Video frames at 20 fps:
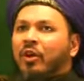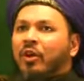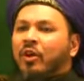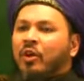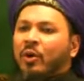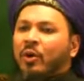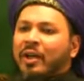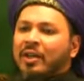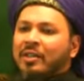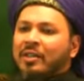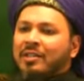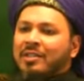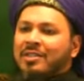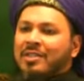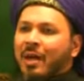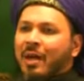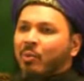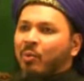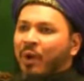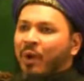you're going the
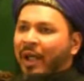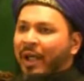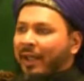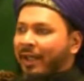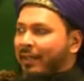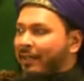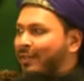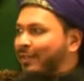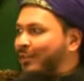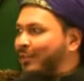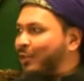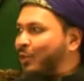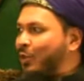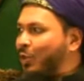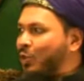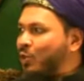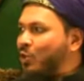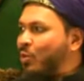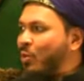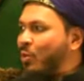subway to
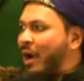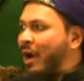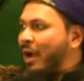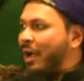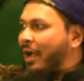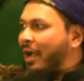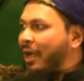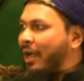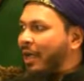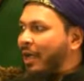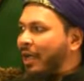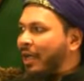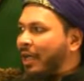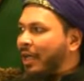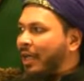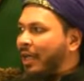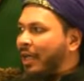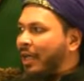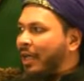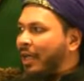go to work.
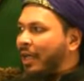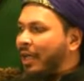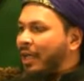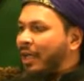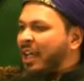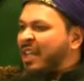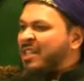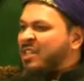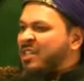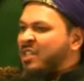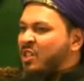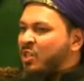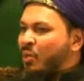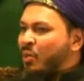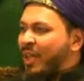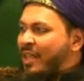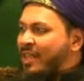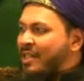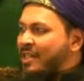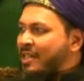It's
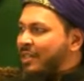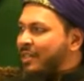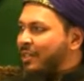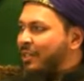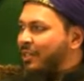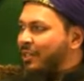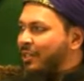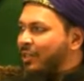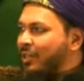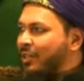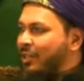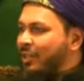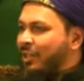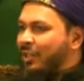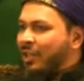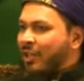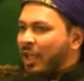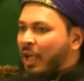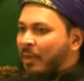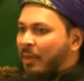squeezed.
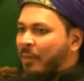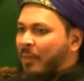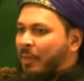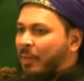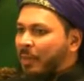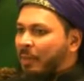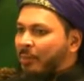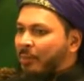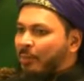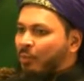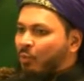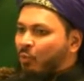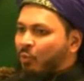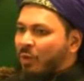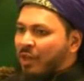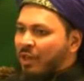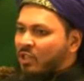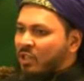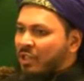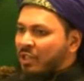And people
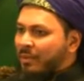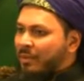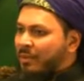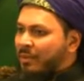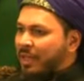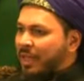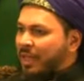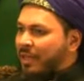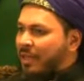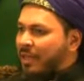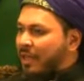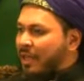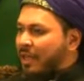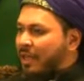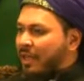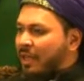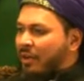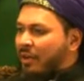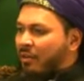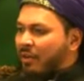rush and they
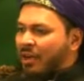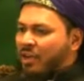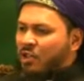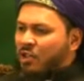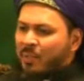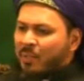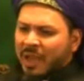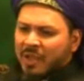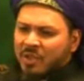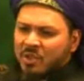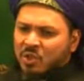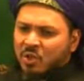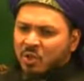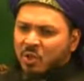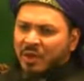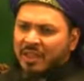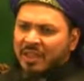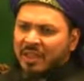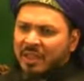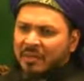rush past
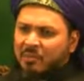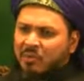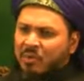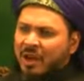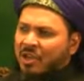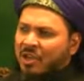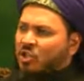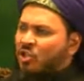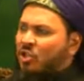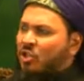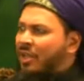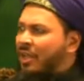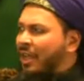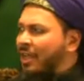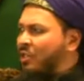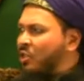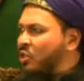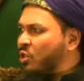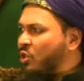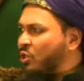you and they brush
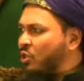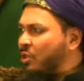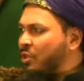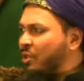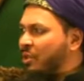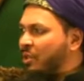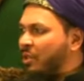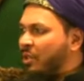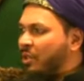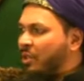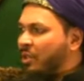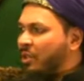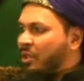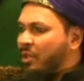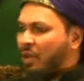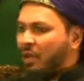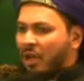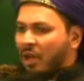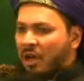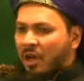against you.
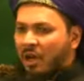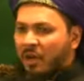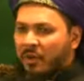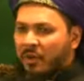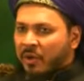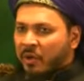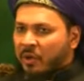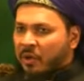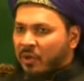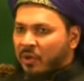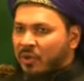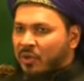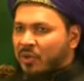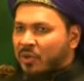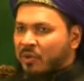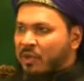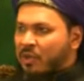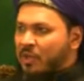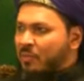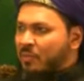How are you going
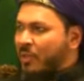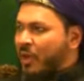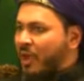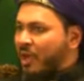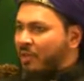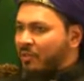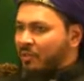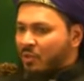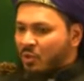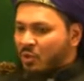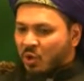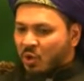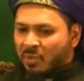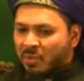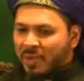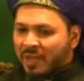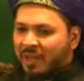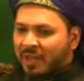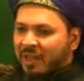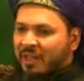to respond?
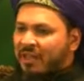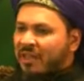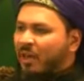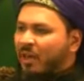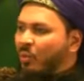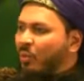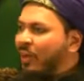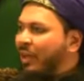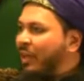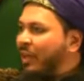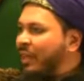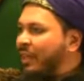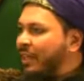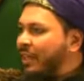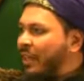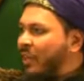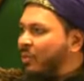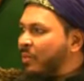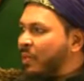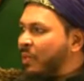So many, they're
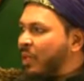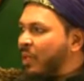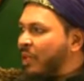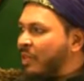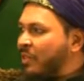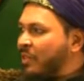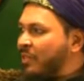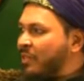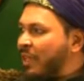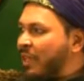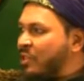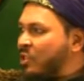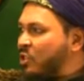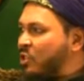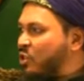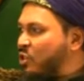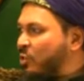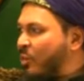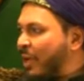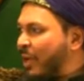willing now because of that
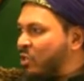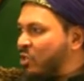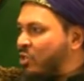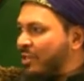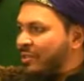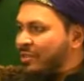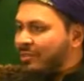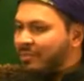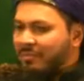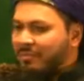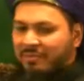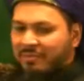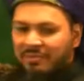situation.